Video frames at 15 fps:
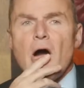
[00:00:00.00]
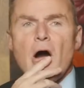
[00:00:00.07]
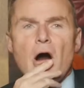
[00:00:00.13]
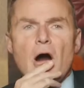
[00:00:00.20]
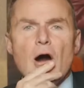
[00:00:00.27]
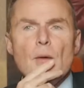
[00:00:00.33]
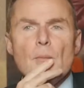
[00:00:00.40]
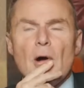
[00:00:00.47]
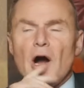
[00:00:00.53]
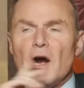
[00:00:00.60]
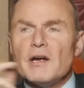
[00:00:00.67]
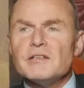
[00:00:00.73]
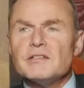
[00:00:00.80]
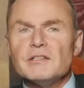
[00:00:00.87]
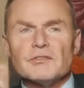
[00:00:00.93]
Um,
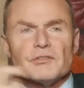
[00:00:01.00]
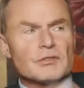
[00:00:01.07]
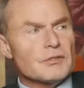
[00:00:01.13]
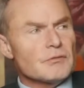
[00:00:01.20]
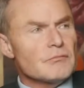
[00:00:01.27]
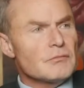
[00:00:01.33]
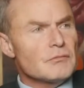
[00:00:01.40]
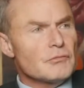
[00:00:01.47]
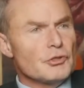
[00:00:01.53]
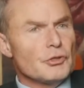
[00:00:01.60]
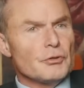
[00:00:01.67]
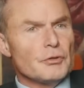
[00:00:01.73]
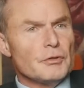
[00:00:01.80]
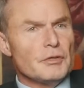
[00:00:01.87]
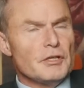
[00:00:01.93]
I think that, you
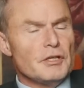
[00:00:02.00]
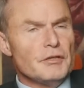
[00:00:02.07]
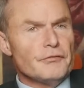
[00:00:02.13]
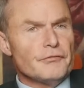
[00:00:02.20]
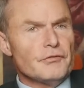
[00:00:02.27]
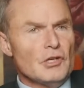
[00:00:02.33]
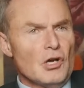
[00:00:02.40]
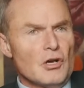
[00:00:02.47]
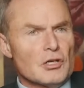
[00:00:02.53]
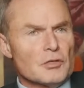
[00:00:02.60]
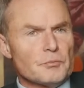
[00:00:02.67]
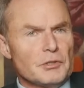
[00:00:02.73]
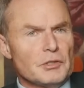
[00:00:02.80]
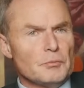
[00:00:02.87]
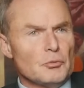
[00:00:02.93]
know, if younger
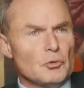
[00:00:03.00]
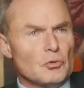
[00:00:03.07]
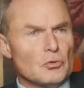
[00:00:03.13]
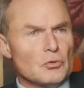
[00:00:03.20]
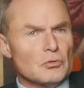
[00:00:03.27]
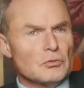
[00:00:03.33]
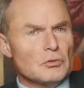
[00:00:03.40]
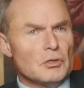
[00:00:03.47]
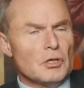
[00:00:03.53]
people